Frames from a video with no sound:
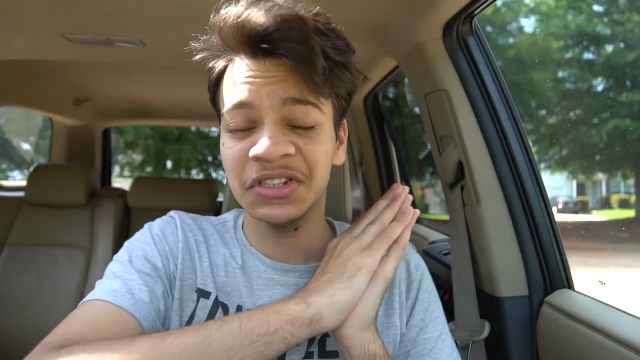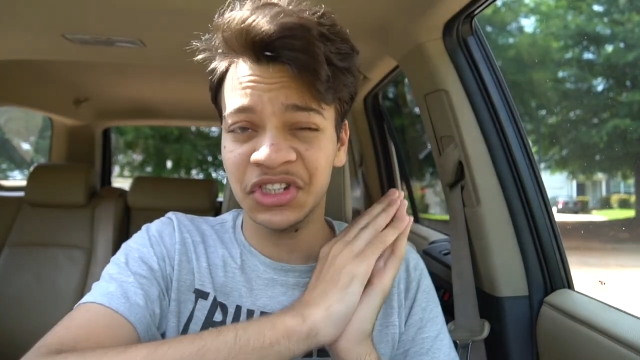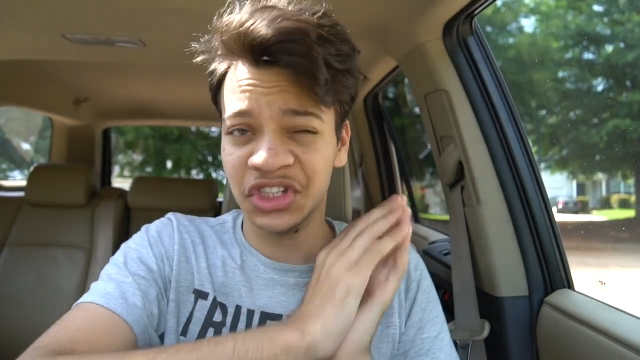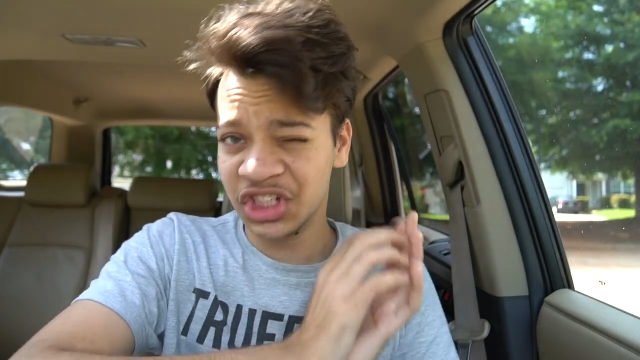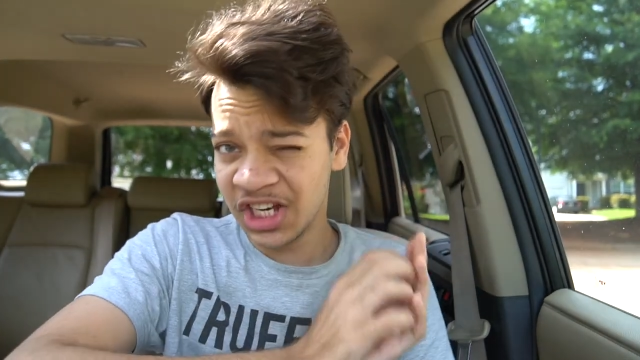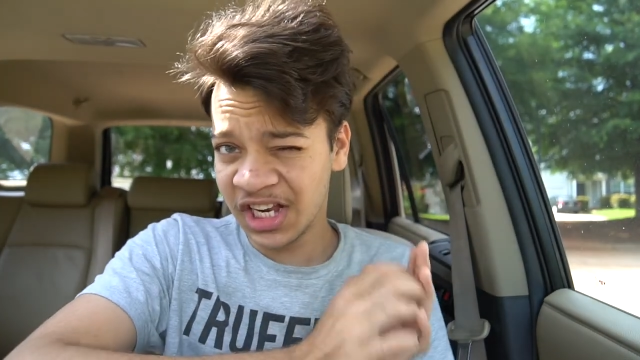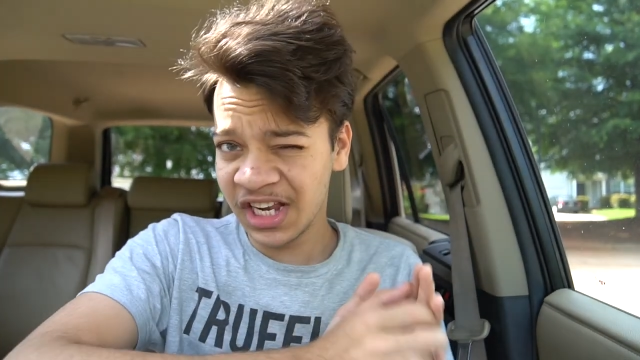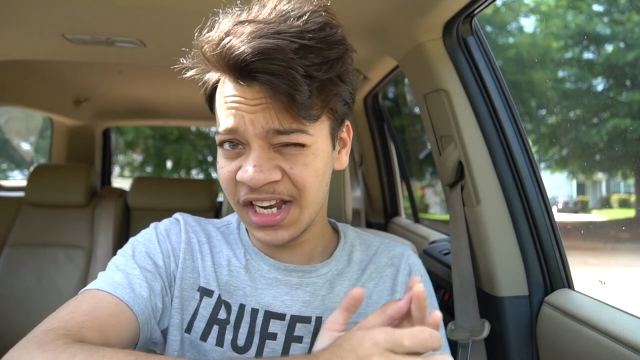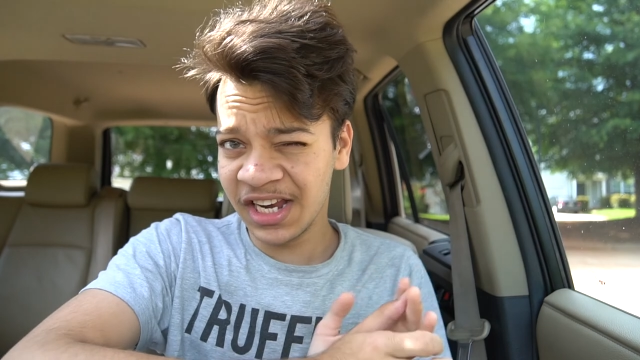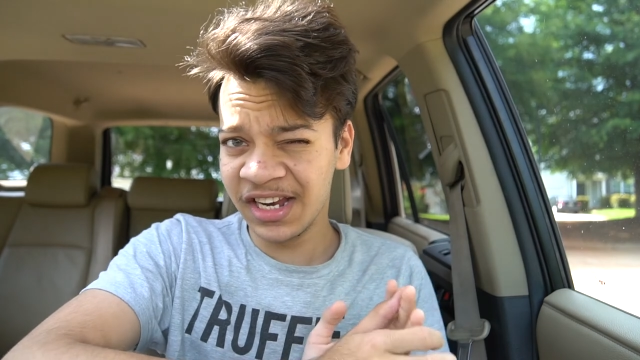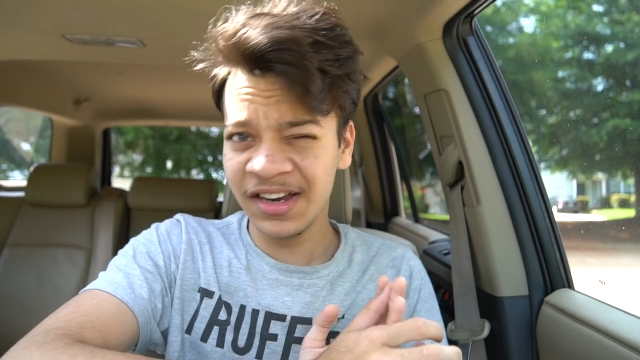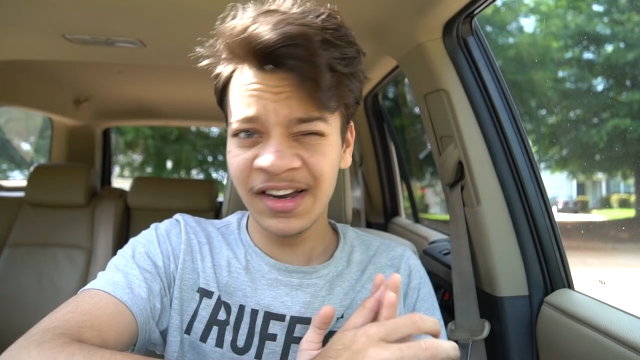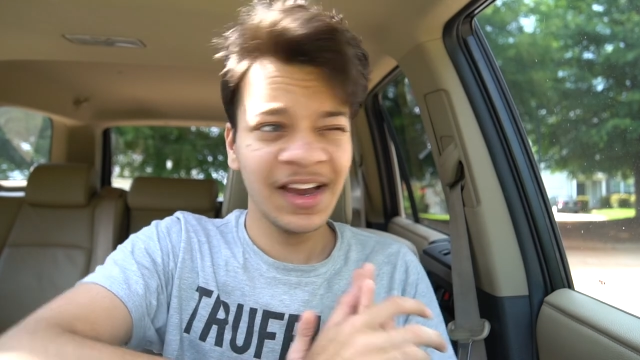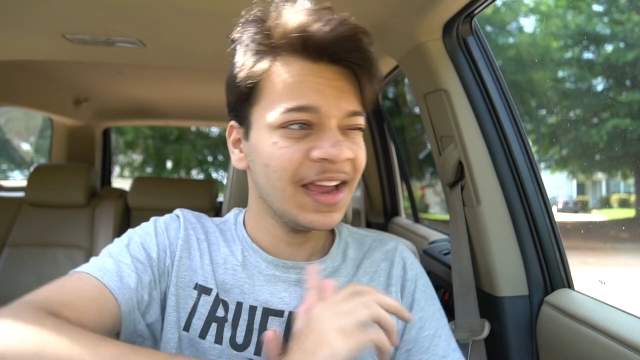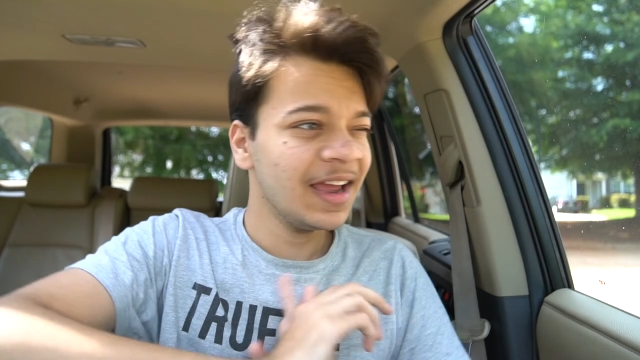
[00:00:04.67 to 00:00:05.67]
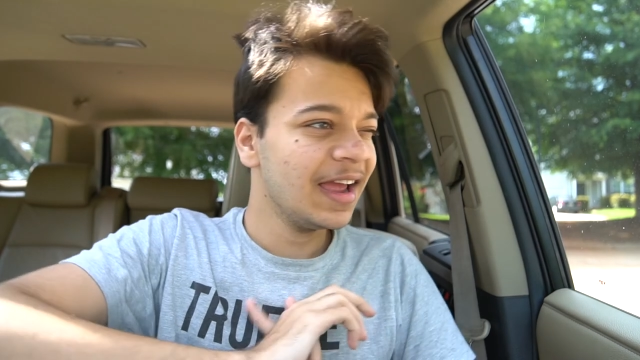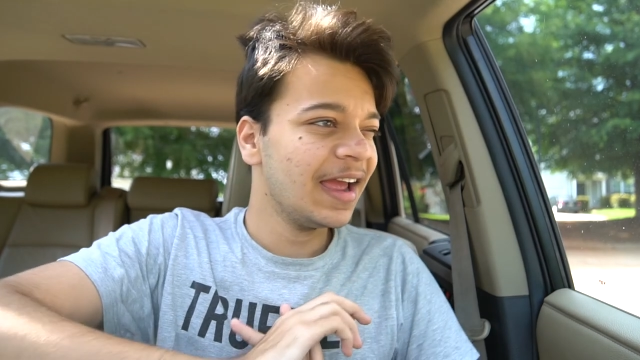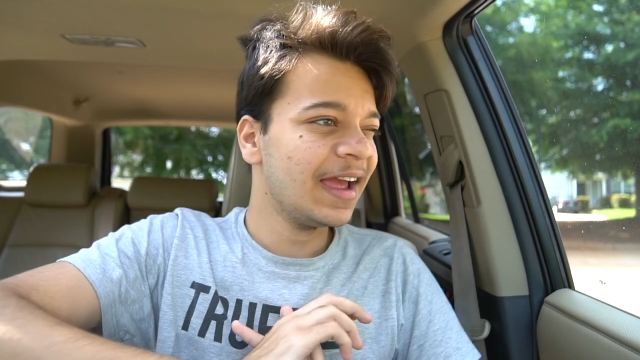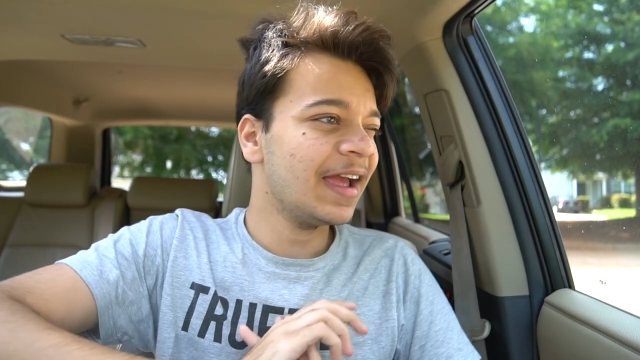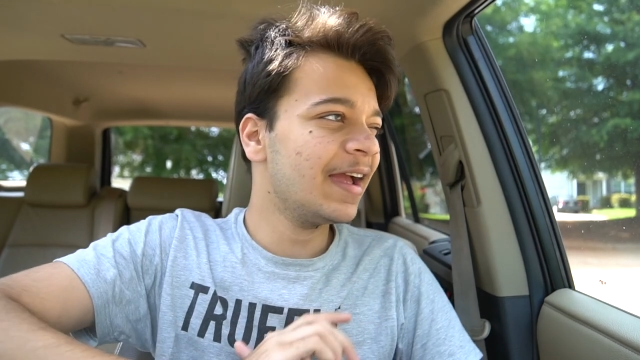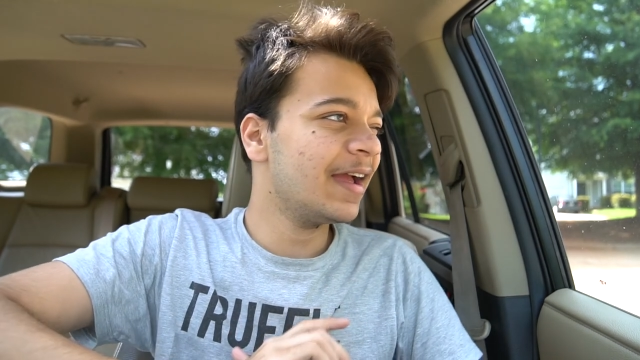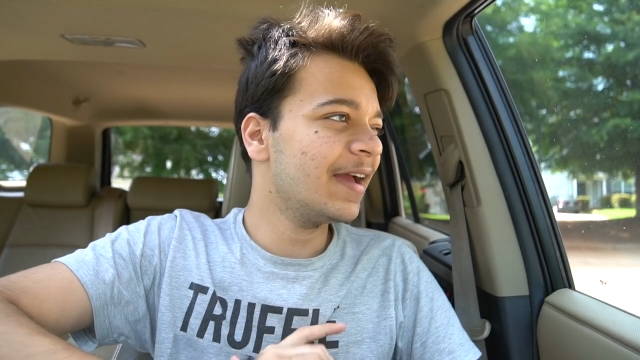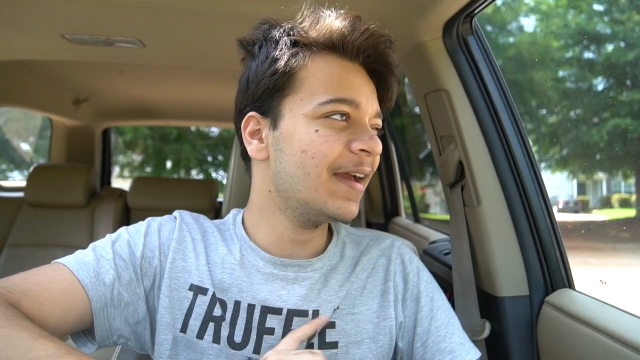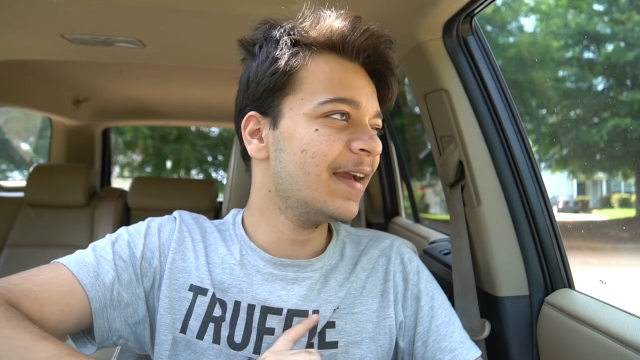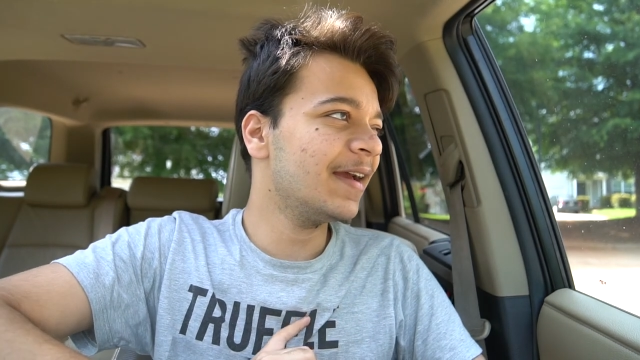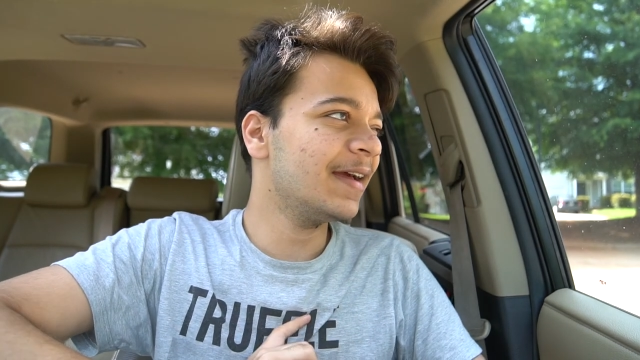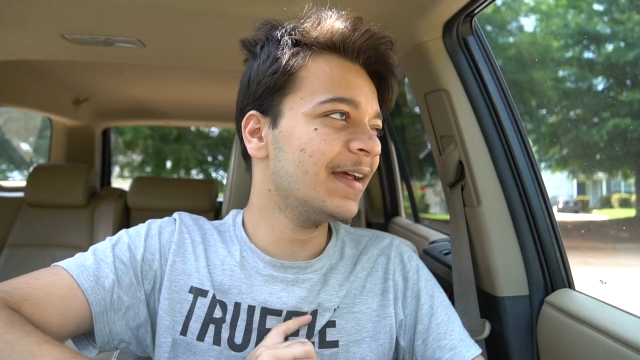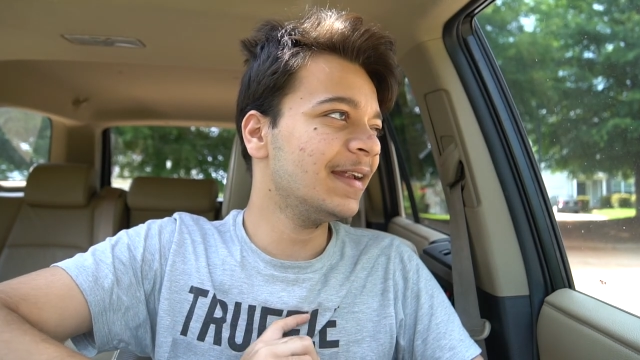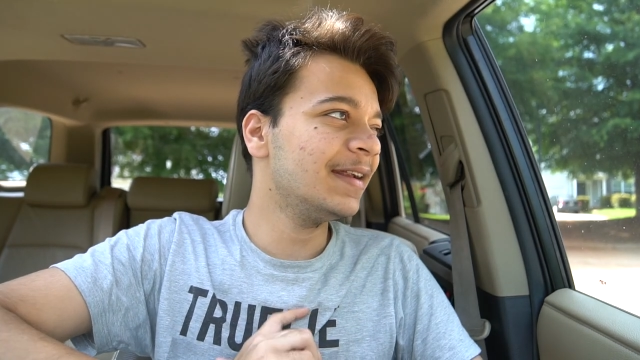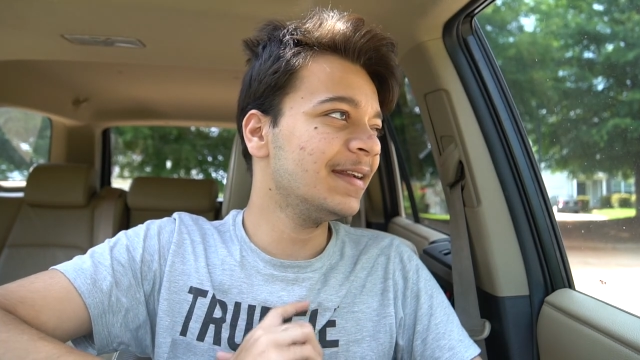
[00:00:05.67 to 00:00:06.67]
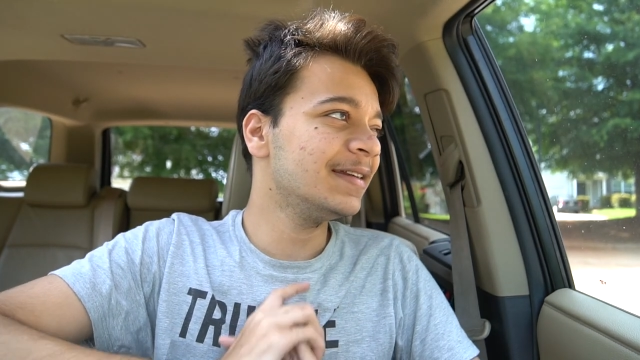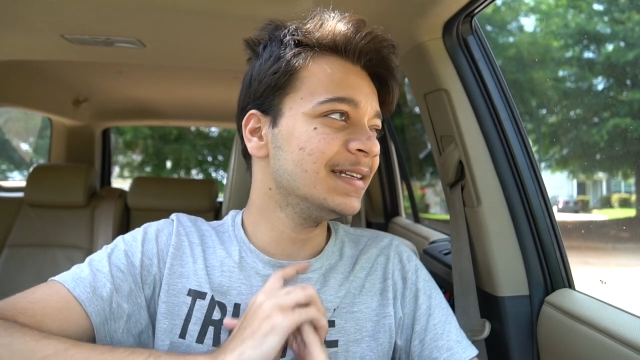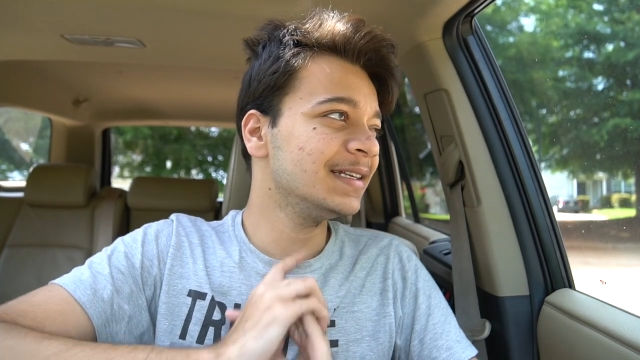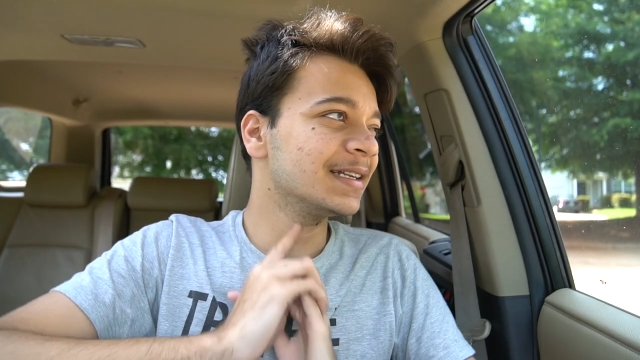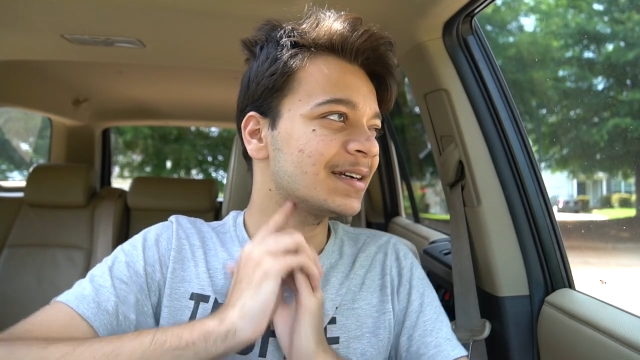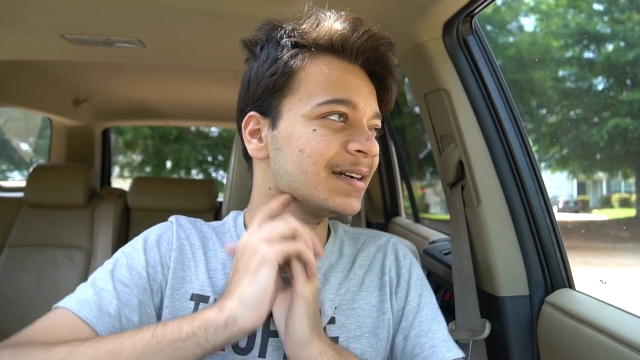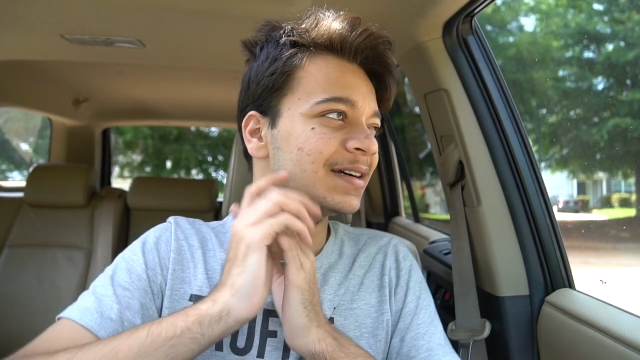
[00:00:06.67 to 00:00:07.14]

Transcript: chilling, and